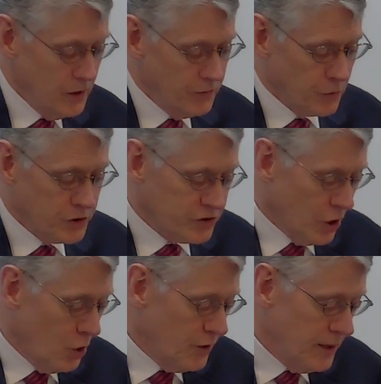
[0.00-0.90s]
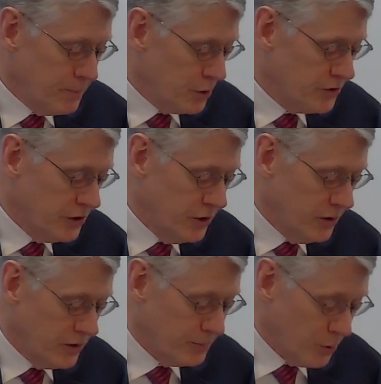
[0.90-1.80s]
for so they
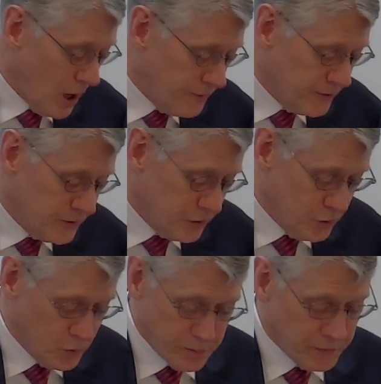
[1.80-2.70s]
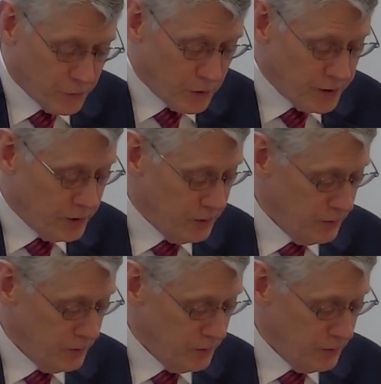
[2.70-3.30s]
persecuted the prophets who were before you."